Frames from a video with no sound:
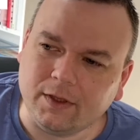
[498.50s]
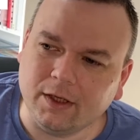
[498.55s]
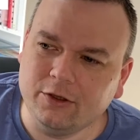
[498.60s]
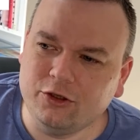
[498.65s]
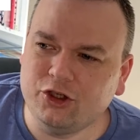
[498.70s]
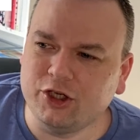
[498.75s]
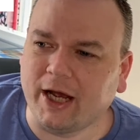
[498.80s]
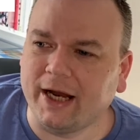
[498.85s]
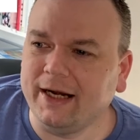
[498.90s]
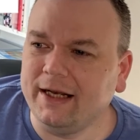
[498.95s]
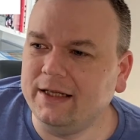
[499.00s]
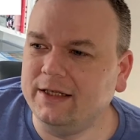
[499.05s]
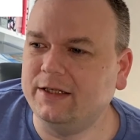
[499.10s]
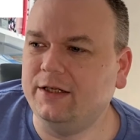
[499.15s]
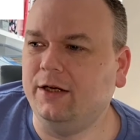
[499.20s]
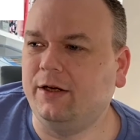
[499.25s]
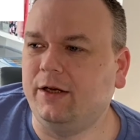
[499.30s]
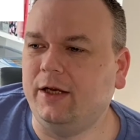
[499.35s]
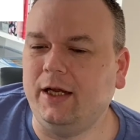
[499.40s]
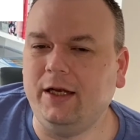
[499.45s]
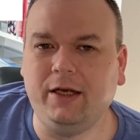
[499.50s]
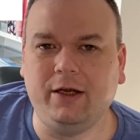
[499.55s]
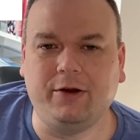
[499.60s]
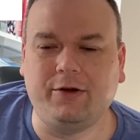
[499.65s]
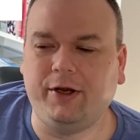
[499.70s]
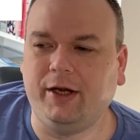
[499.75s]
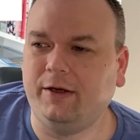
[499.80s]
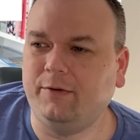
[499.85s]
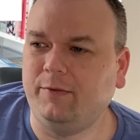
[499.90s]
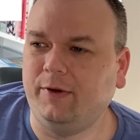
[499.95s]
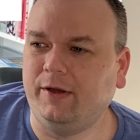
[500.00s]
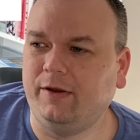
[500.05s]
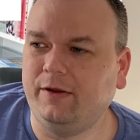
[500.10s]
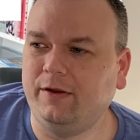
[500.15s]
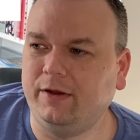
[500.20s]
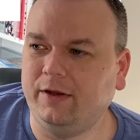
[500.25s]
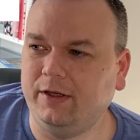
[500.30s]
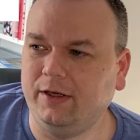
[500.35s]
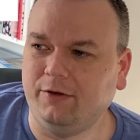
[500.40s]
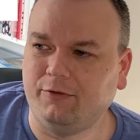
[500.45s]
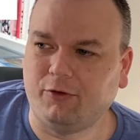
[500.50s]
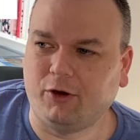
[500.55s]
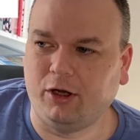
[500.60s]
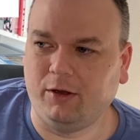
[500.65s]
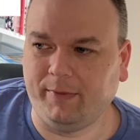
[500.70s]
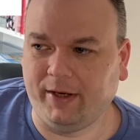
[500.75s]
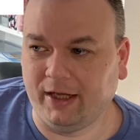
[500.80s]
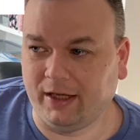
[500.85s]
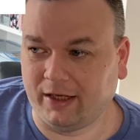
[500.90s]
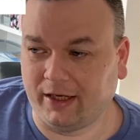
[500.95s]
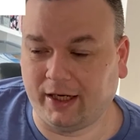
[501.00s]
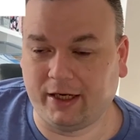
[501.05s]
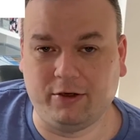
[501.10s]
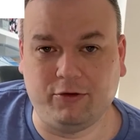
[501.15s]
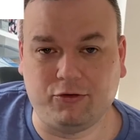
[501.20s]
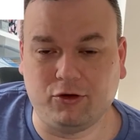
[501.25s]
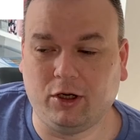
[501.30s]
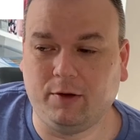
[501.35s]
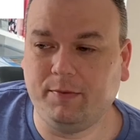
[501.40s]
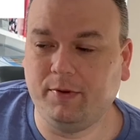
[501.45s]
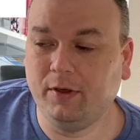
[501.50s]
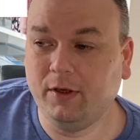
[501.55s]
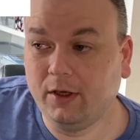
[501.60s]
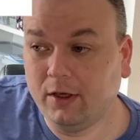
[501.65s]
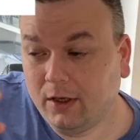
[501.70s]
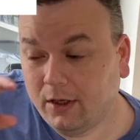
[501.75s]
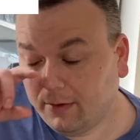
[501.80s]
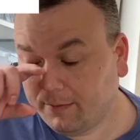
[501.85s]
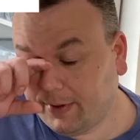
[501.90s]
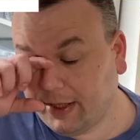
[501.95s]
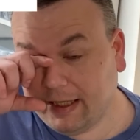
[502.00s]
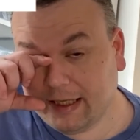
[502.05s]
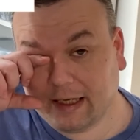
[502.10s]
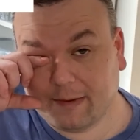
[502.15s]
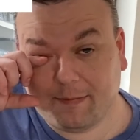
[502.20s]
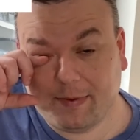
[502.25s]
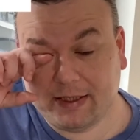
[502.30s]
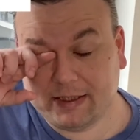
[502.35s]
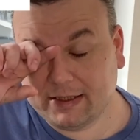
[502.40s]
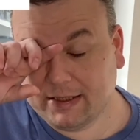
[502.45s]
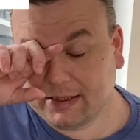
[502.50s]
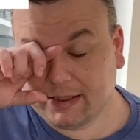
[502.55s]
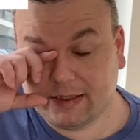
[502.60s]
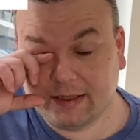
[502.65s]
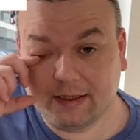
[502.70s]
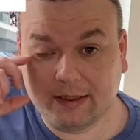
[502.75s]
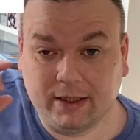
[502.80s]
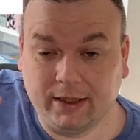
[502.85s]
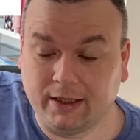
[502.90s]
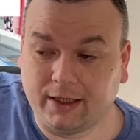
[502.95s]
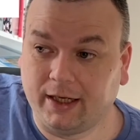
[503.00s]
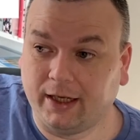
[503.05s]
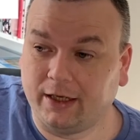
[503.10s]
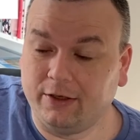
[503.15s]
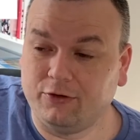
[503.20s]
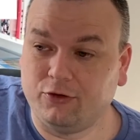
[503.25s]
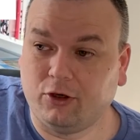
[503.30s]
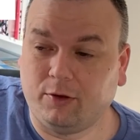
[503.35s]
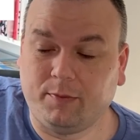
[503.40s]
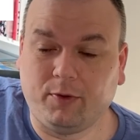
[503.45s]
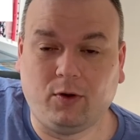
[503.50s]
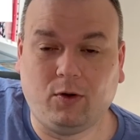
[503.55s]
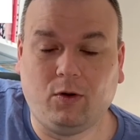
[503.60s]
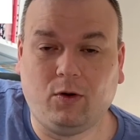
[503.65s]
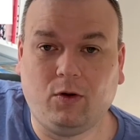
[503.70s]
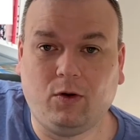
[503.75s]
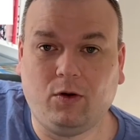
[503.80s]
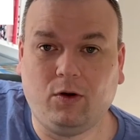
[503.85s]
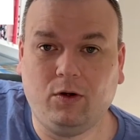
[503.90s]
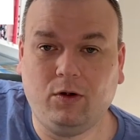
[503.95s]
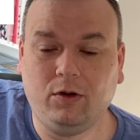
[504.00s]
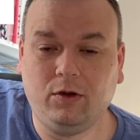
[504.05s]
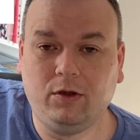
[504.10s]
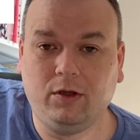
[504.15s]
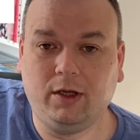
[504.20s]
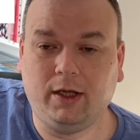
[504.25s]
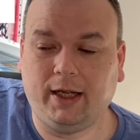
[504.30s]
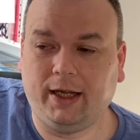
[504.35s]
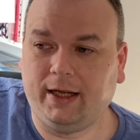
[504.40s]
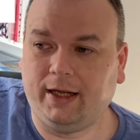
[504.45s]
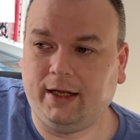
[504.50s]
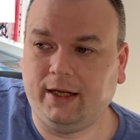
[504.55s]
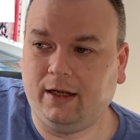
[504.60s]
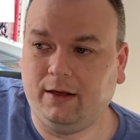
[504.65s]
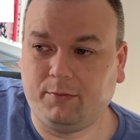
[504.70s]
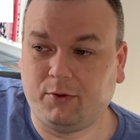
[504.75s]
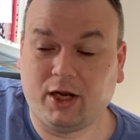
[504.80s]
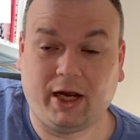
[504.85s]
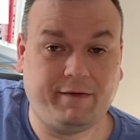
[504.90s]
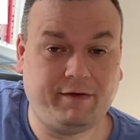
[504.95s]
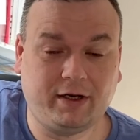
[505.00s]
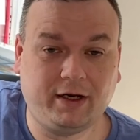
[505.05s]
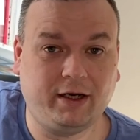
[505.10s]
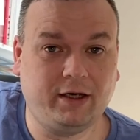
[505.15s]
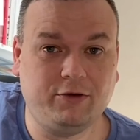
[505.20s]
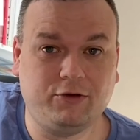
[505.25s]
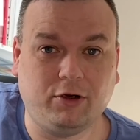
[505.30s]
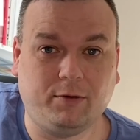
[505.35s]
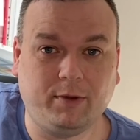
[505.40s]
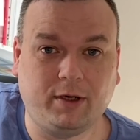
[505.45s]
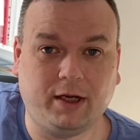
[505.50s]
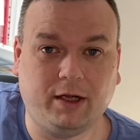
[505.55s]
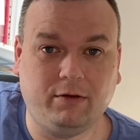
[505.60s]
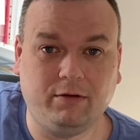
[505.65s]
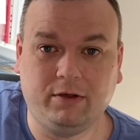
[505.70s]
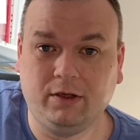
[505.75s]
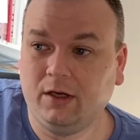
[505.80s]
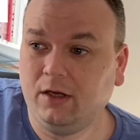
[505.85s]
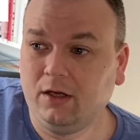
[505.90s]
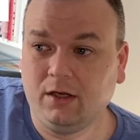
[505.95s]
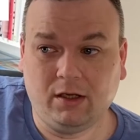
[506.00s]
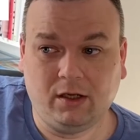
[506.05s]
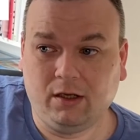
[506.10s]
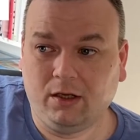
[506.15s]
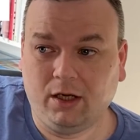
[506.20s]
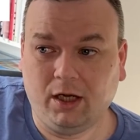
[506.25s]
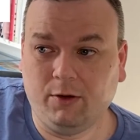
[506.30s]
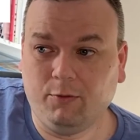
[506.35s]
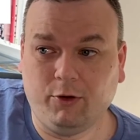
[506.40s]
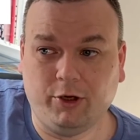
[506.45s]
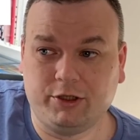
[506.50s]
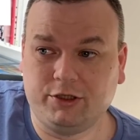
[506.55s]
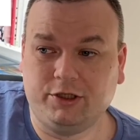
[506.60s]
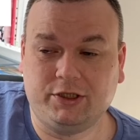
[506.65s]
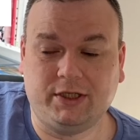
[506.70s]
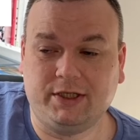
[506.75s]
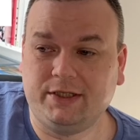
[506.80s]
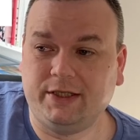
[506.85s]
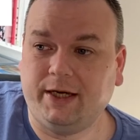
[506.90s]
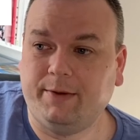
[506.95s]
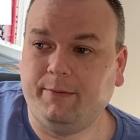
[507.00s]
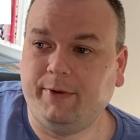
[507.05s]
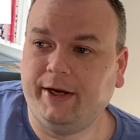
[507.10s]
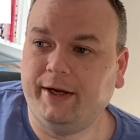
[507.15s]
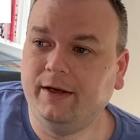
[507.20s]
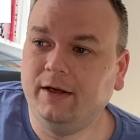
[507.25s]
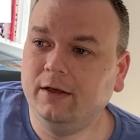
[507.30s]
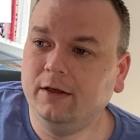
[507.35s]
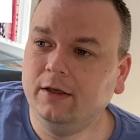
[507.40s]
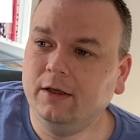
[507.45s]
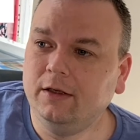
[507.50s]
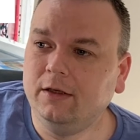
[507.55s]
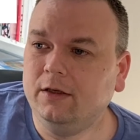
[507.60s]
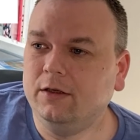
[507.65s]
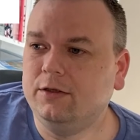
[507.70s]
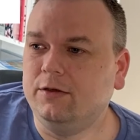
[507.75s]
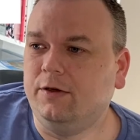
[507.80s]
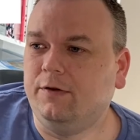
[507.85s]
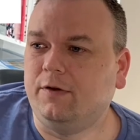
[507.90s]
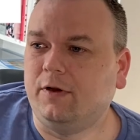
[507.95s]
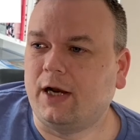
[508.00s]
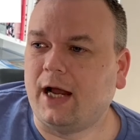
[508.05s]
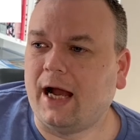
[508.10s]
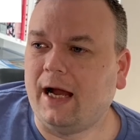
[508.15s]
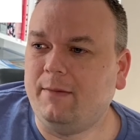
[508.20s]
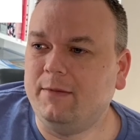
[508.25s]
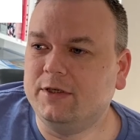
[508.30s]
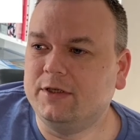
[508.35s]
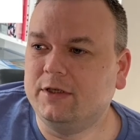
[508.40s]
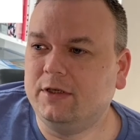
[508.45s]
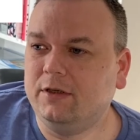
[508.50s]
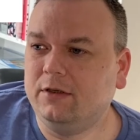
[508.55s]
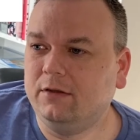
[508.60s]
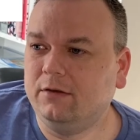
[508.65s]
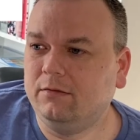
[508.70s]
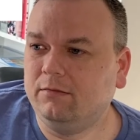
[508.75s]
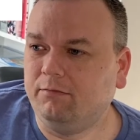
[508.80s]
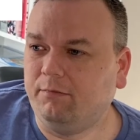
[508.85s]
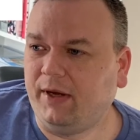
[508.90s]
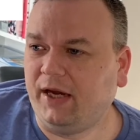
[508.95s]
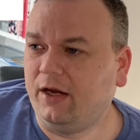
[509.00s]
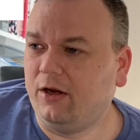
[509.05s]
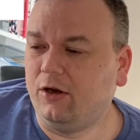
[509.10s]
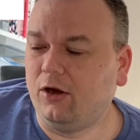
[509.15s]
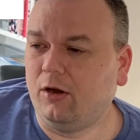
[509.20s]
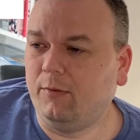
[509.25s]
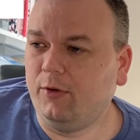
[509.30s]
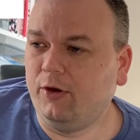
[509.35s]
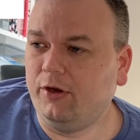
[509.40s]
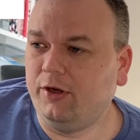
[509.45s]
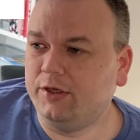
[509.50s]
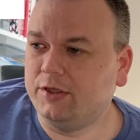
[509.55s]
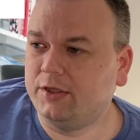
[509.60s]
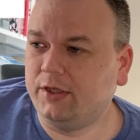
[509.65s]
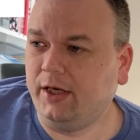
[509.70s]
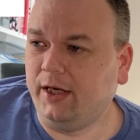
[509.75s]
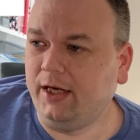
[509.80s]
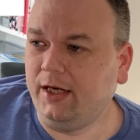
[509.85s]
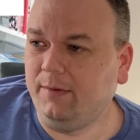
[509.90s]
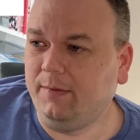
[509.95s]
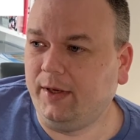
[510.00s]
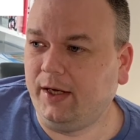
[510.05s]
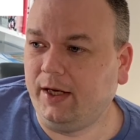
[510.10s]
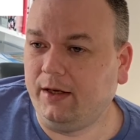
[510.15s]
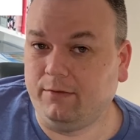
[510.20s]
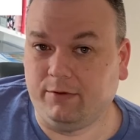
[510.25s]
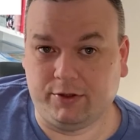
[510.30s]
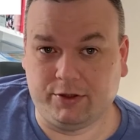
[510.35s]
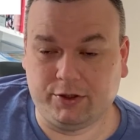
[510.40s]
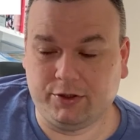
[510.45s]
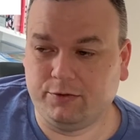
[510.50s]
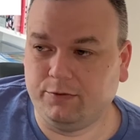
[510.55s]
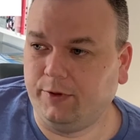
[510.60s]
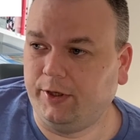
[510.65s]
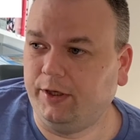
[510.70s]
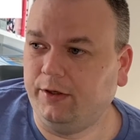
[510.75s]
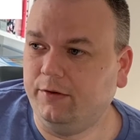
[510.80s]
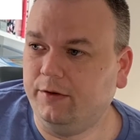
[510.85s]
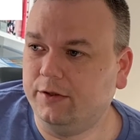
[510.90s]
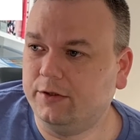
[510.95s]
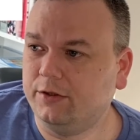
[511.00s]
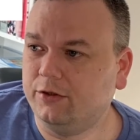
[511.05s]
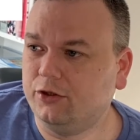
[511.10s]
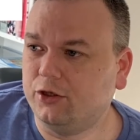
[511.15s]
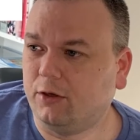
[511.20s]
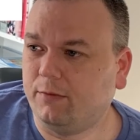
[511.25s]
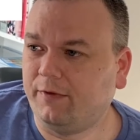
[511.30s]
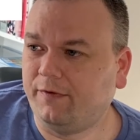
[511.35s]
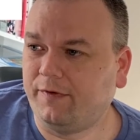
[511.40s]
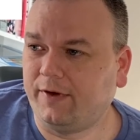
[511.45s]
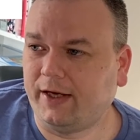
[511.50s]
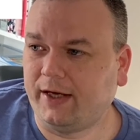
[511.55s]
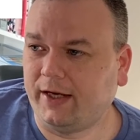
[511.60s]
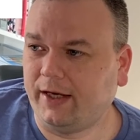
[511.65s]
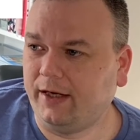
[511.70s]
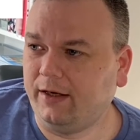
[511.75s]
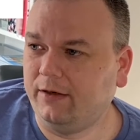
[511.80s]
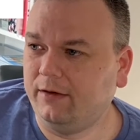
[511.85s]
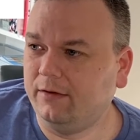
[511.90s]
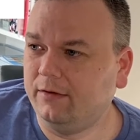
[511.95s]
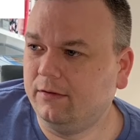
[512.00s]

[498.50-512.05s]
channels you can integrate with your Royal Mail click and drop, be that business click and drop or a private click and drop account. It works just the same way. So you've got Amazon, BigCommerce, eBay, which we use, Shopify,